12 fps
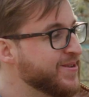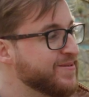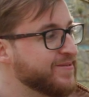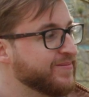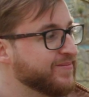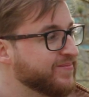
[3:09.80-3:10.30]

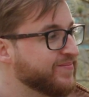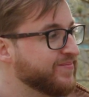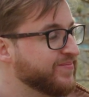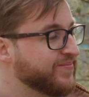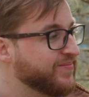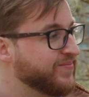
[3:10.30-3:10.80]

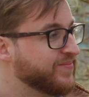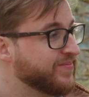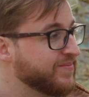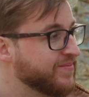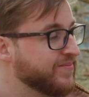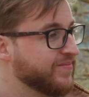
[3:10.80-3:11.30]

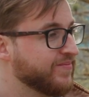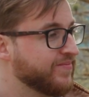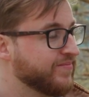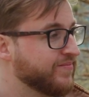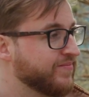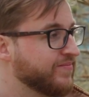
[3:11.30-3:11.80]

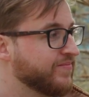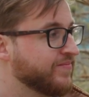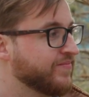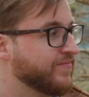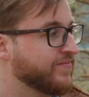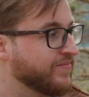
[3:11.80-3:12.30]

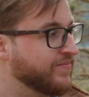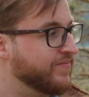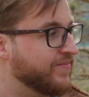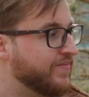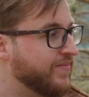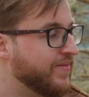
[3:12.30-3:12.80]

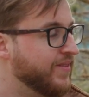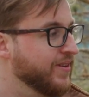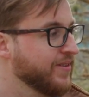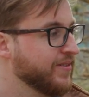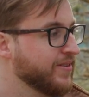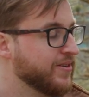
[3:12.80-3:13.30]

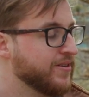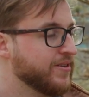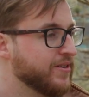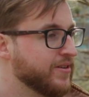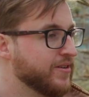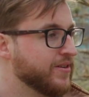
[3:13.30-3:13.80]

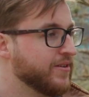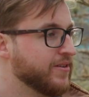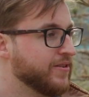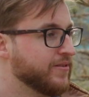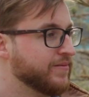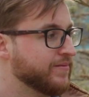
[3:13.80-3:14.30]

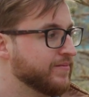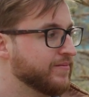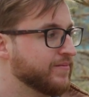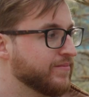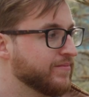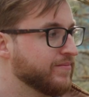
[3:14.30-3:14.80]

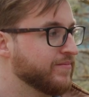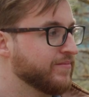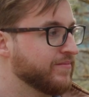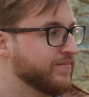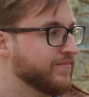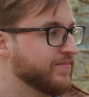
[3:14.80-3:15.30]

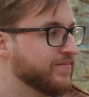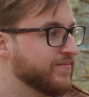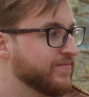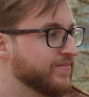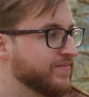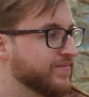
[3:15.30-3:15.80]

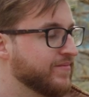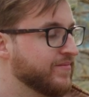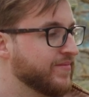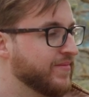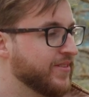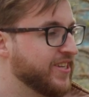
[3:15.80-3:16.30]

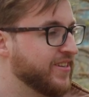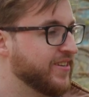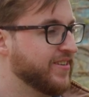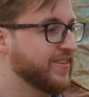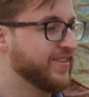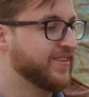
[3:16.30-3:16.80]

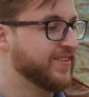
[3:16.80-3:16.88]
(not speaking)